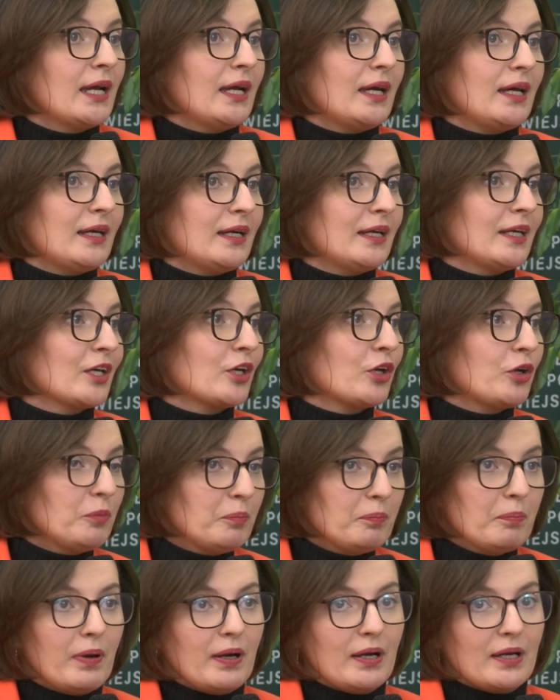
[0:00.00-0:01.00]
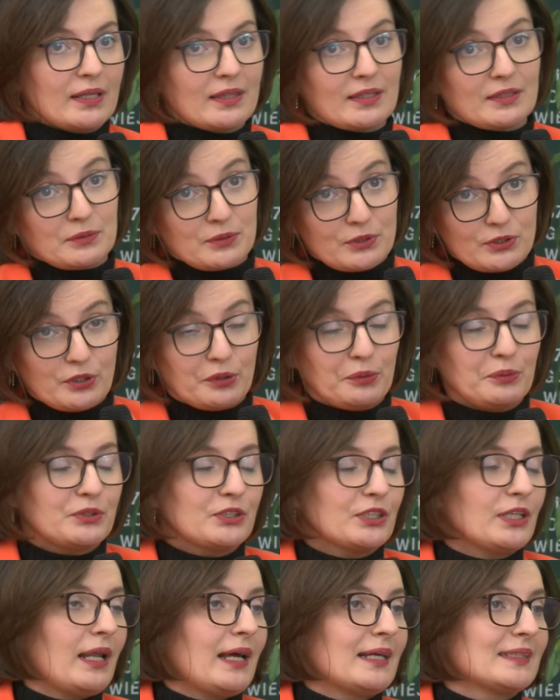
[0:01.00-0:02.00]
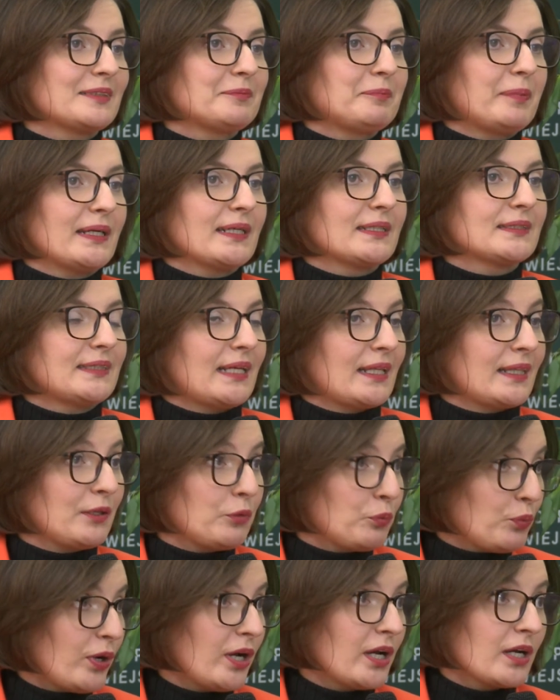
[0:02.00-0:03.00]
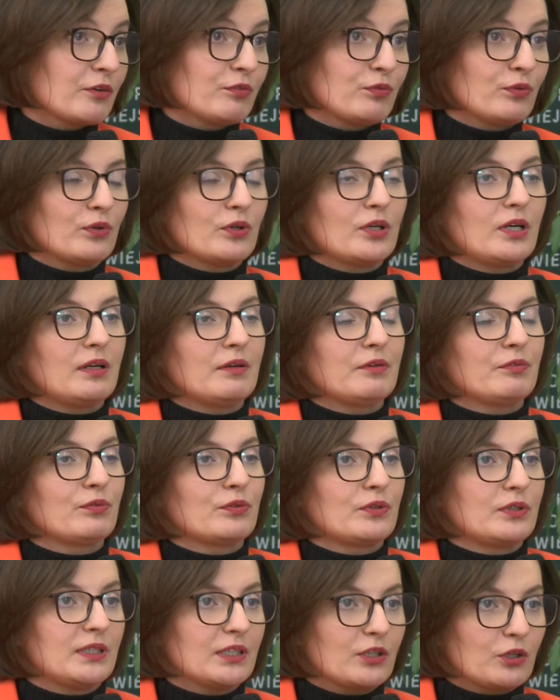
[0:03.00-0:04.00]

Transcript: uh, combine those social aspects and they work for, uh, for the